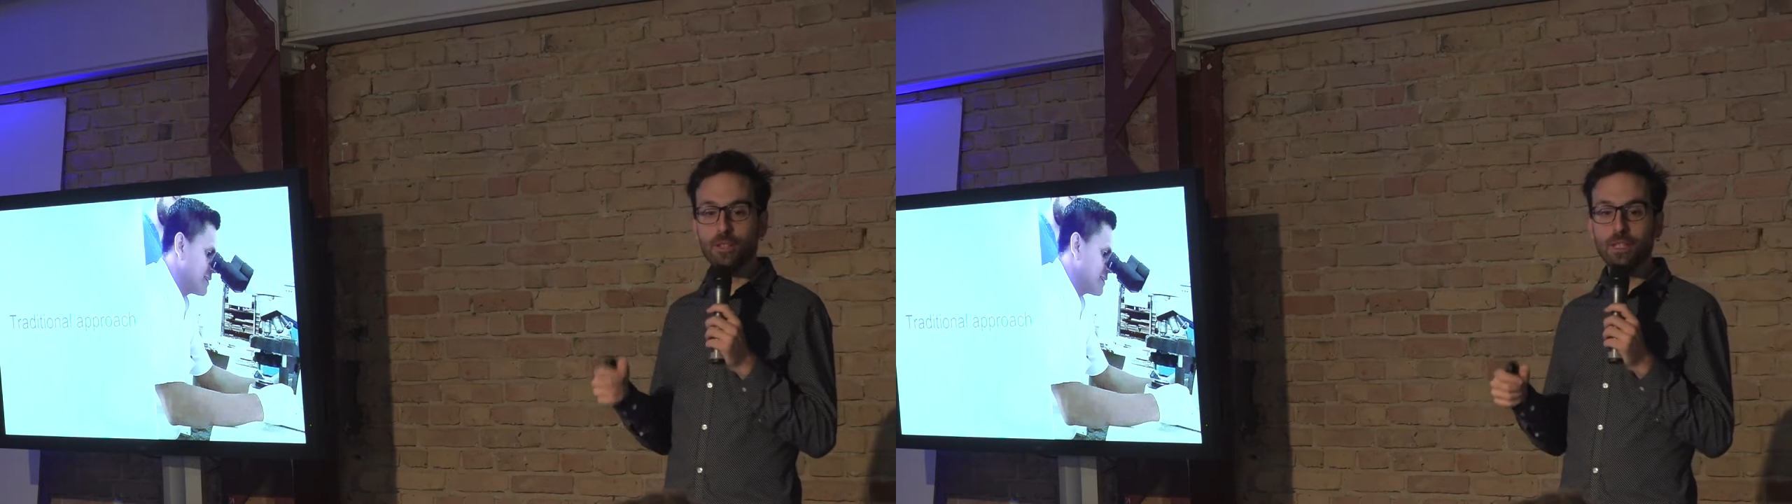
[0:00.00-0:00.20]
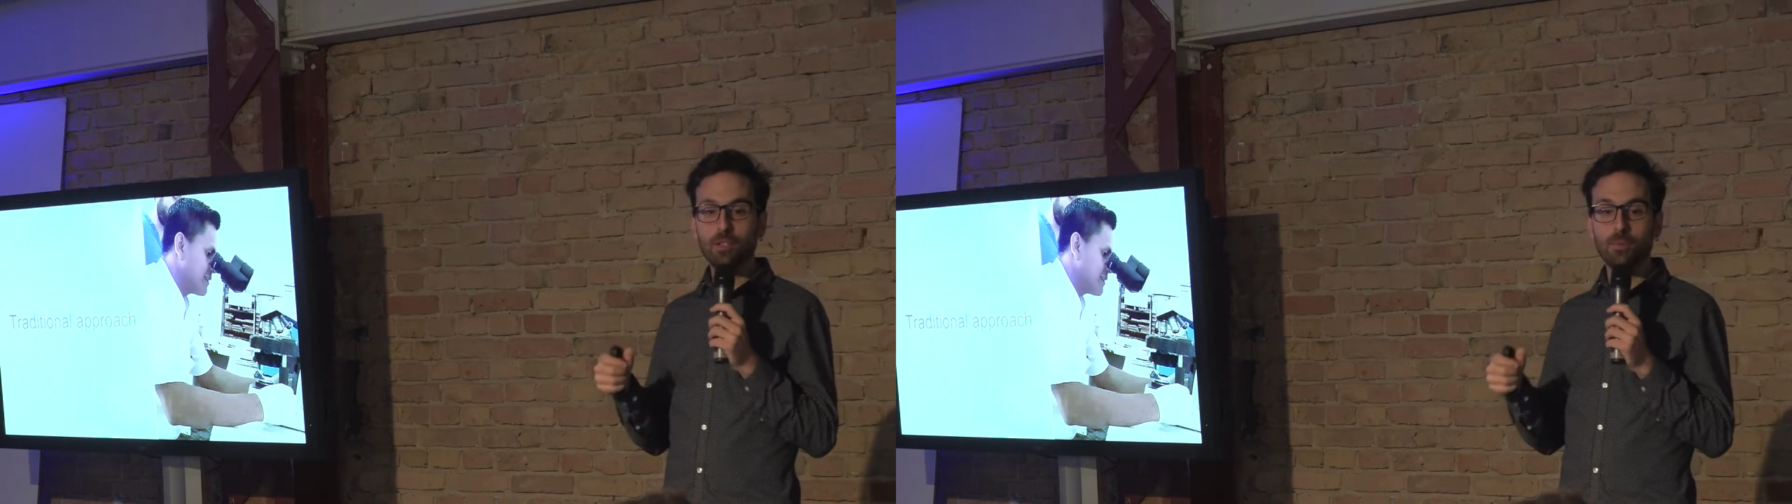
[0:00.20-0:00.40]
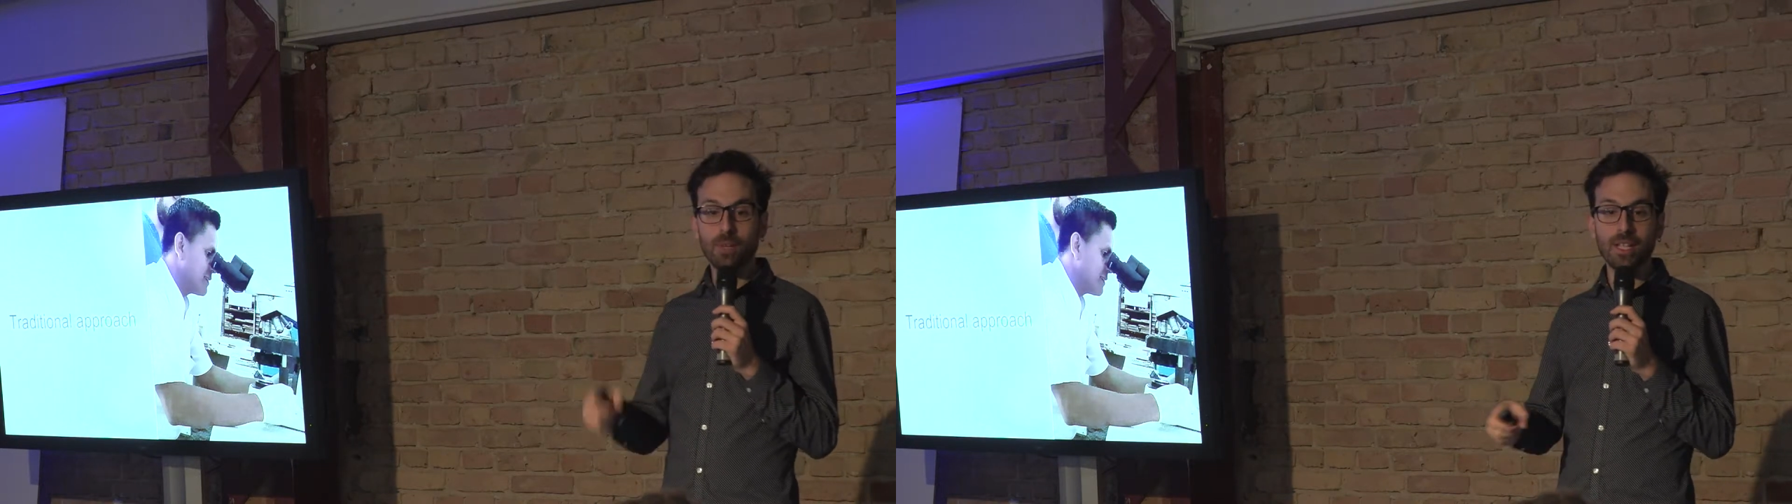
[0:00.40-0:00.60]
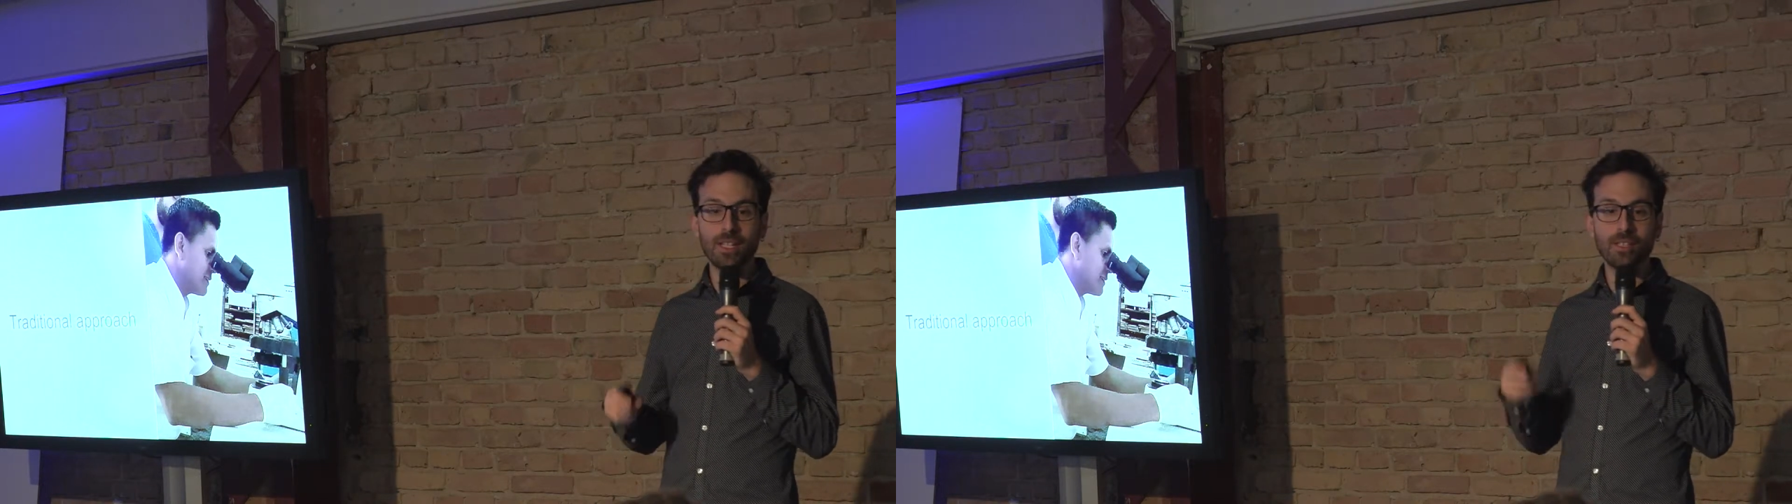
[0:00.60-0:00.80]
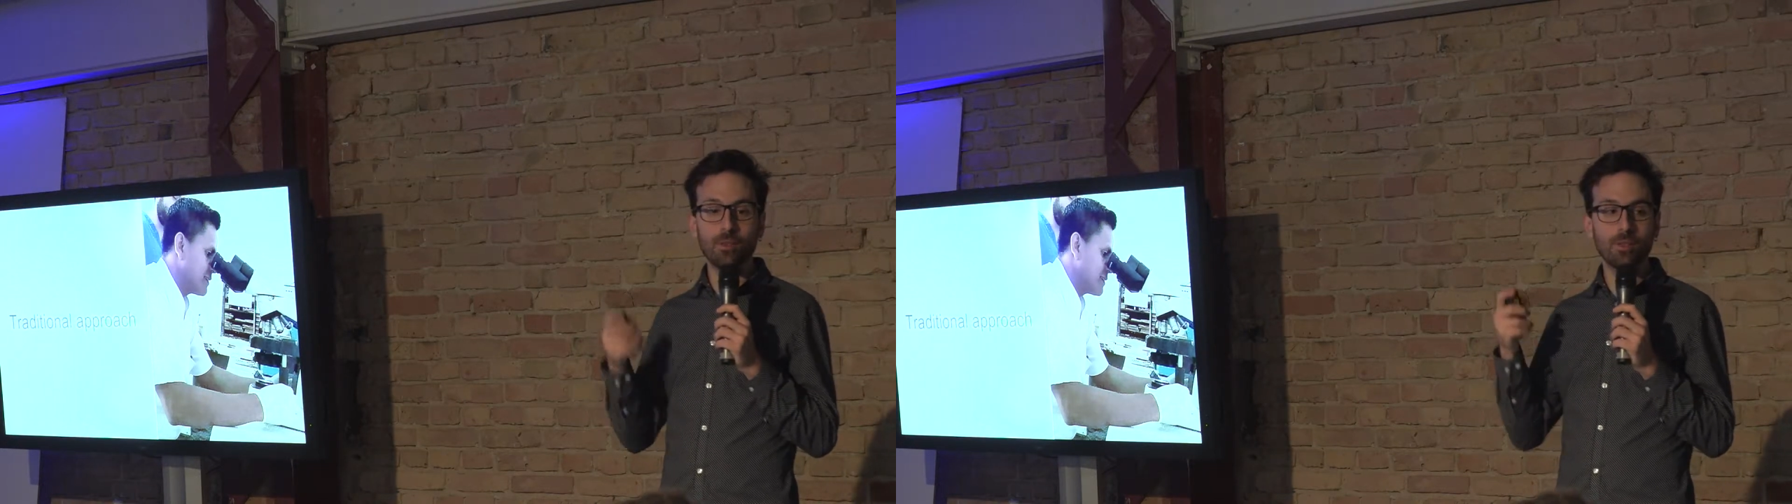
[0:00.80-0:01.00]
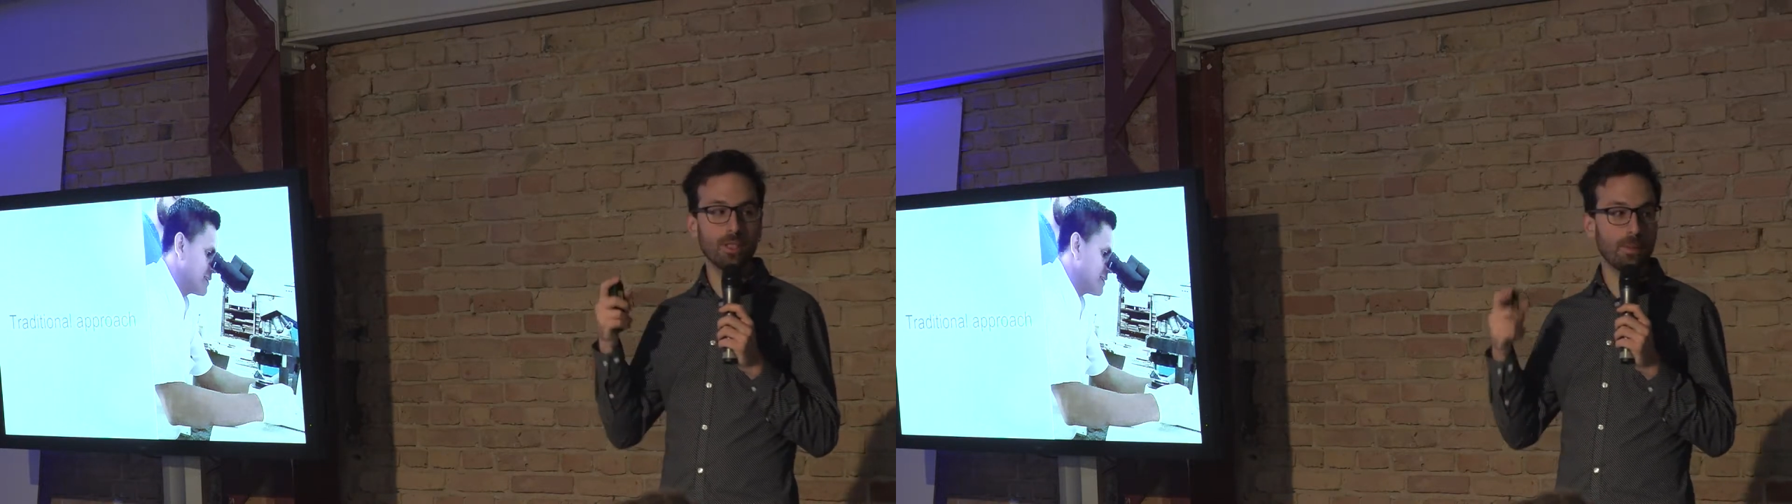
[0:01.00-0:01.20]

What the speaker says: you need to bring it to